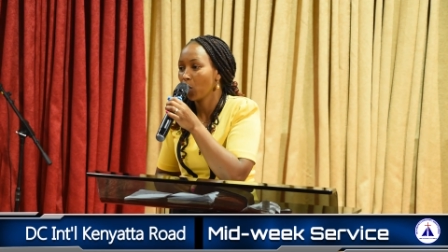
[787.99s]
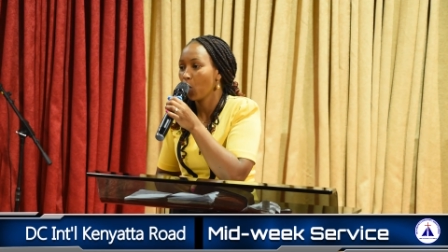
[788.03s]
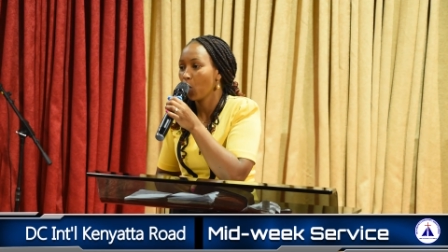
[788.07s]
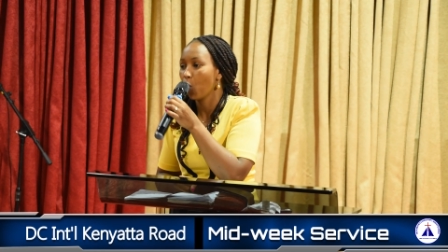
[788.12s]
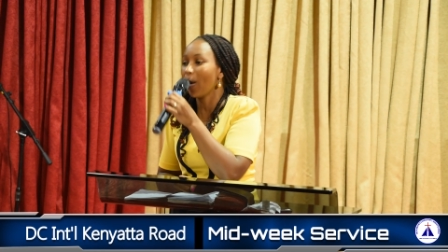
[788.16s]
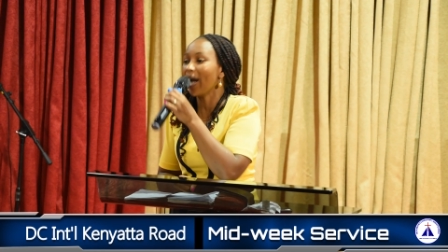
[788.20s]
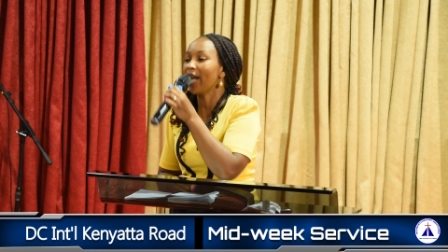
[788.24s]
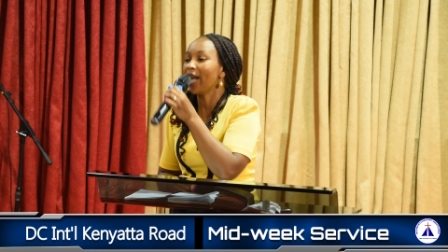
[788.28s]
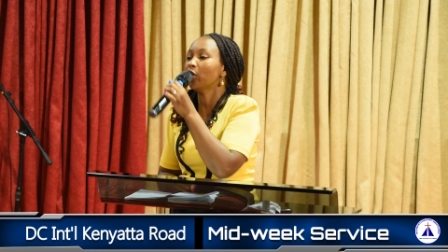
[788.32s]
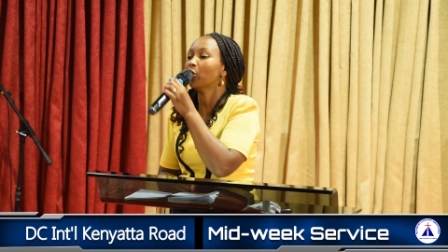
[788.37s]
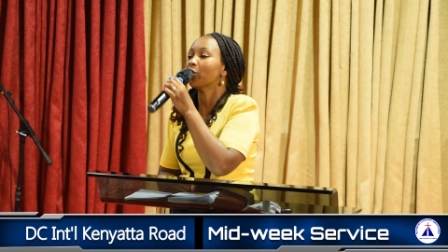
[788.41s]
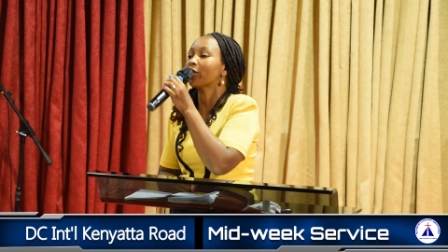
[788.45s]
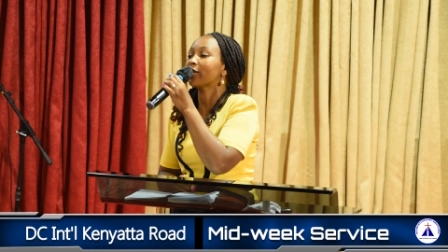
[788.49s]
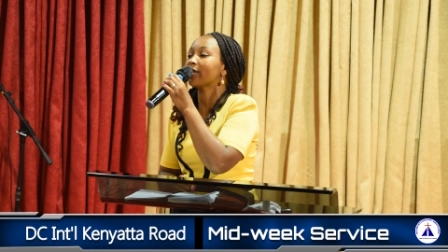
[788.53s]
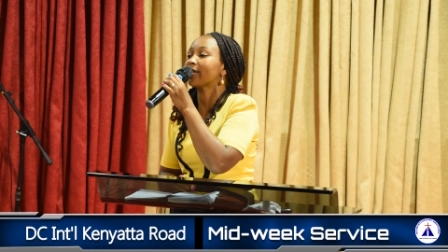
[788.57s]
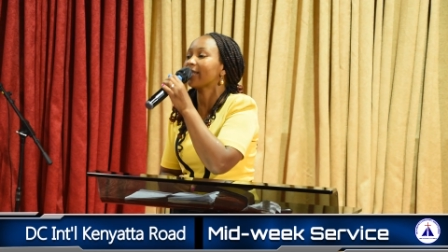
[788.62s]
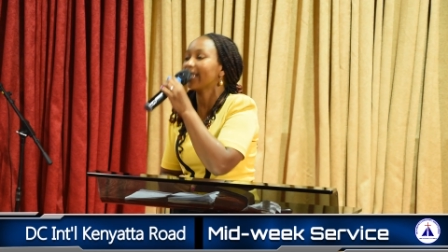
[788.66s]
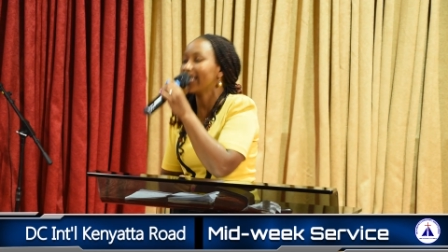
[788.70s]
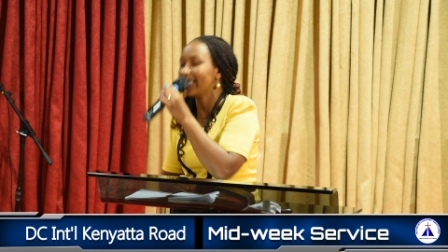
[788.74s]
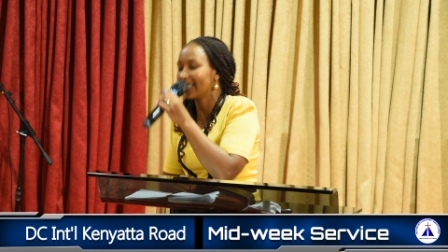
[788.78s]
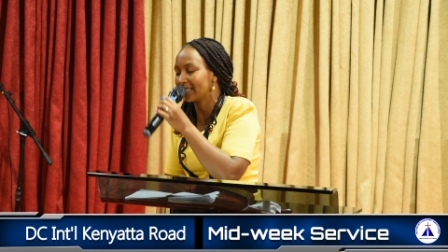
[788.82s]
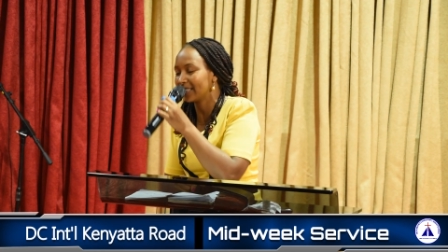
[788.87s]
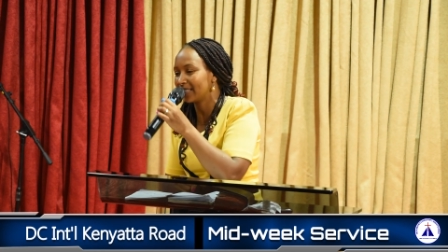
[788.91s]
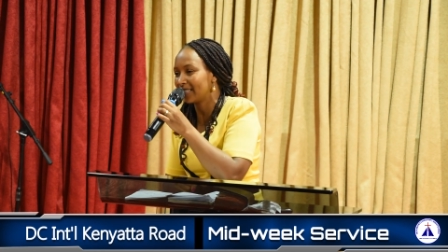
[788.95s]
When you
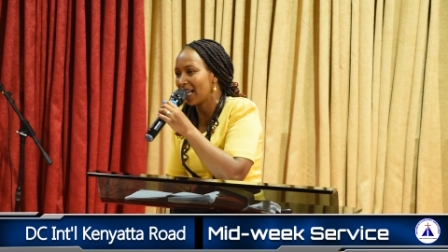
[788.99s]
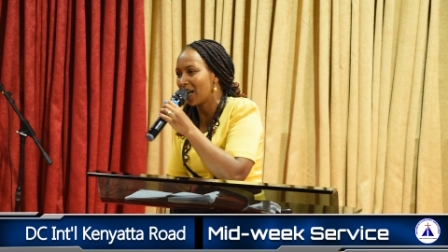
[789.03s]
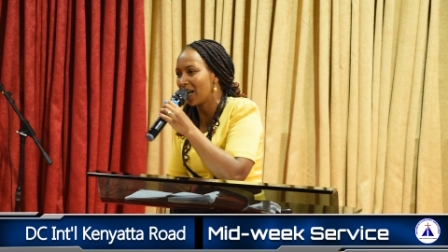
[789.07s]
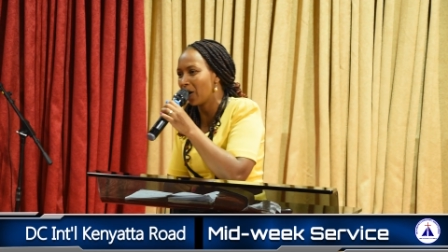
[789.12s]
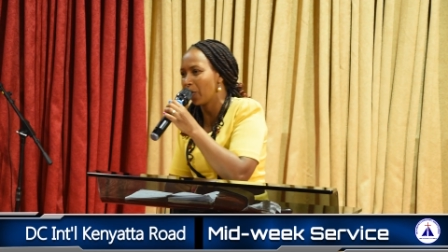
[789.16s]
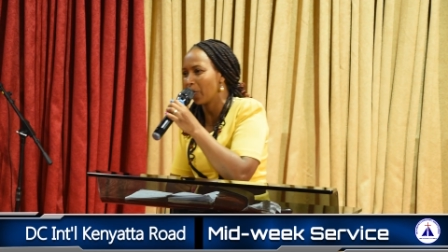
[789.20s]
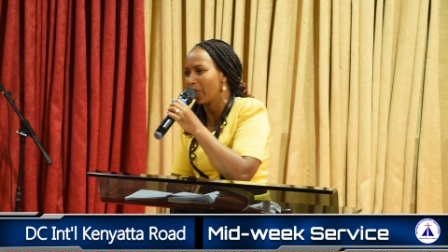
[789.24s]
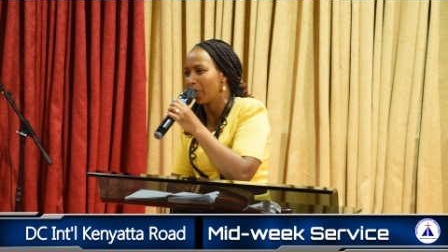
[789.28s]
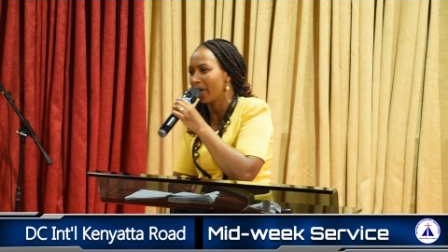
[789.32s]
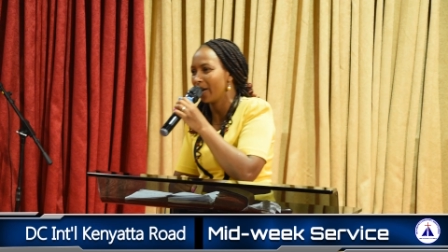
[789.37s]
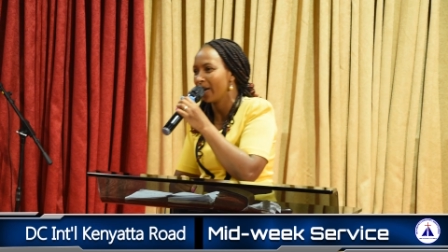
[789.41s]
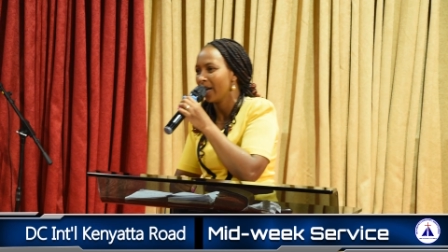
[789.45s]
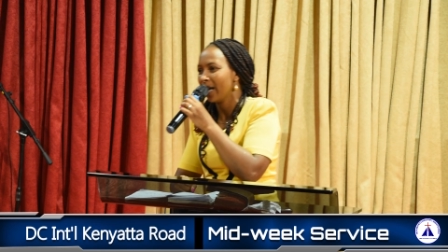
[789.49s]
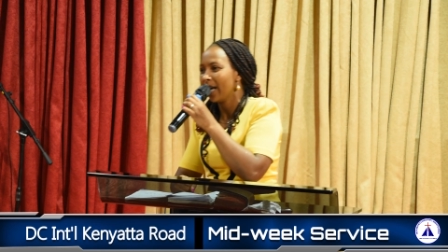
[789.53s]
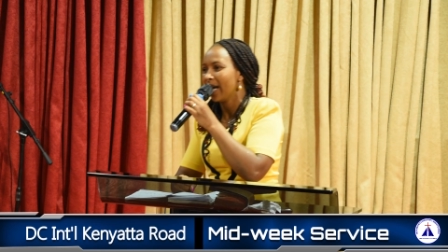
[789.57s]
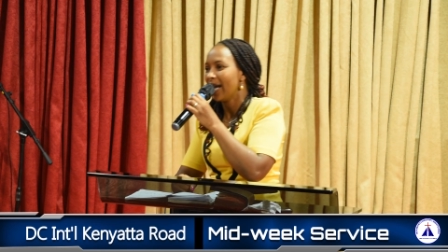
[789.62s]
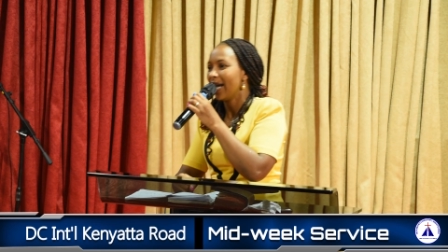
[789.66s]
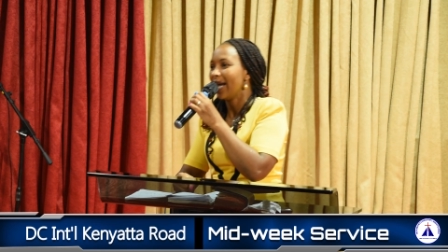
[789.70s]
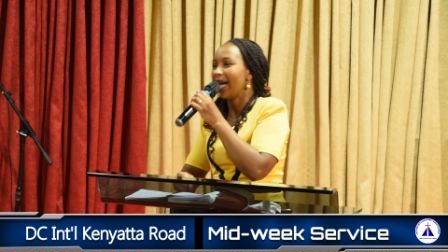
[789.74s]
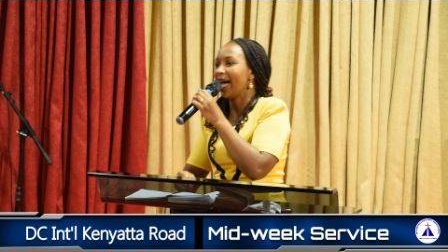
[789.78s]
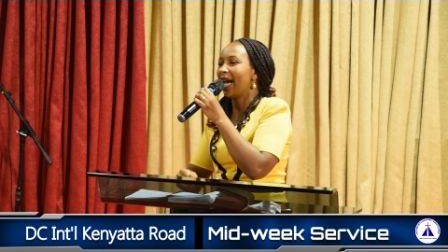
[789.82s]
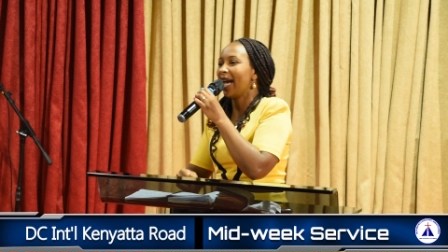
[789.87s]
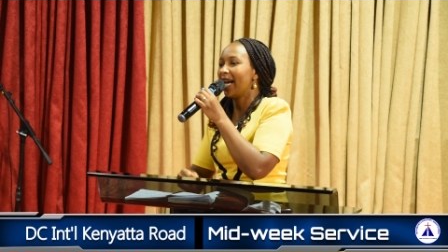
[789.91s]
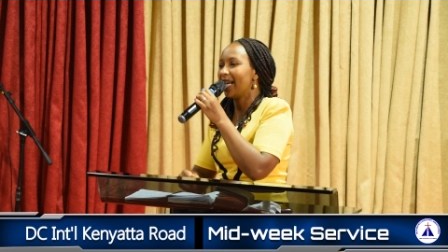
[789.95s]
sit down
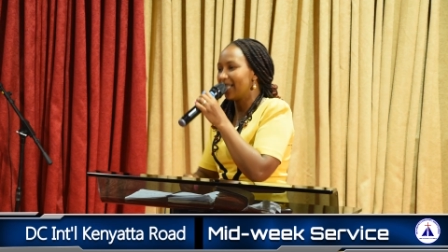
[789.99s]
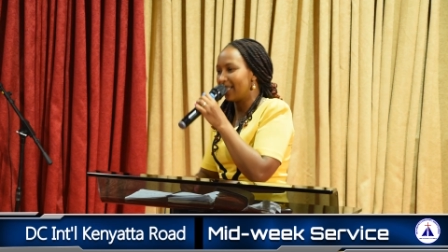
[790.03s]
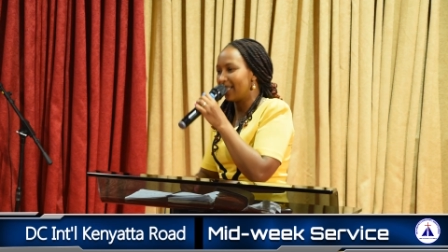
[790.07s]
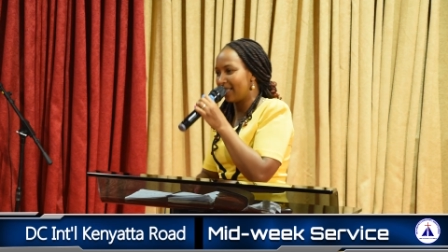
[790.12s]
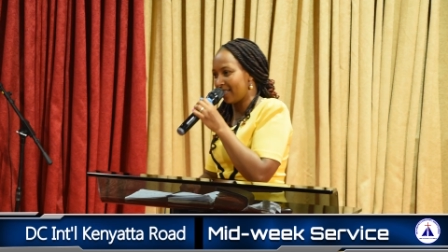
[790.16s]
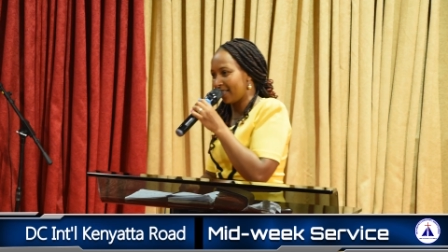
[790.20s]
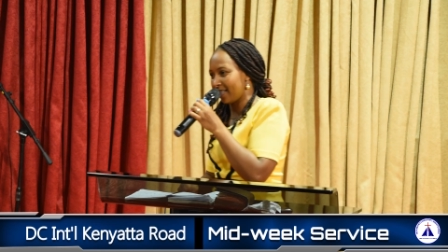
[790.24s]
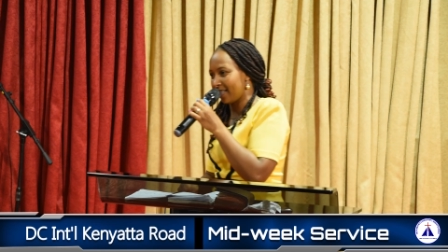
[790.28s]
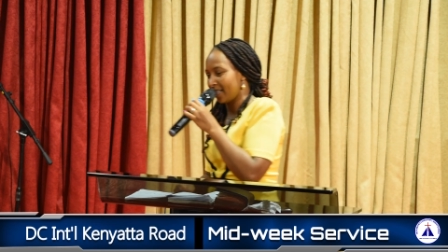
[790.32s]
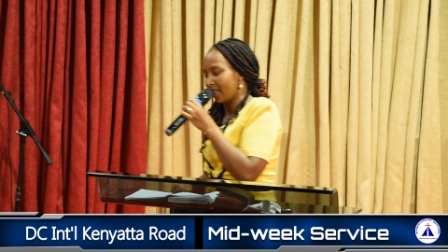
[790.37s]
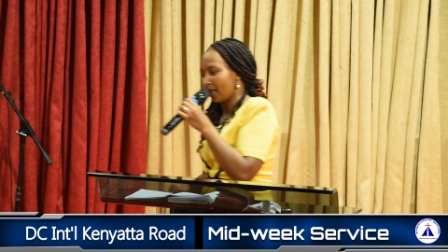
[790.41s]
and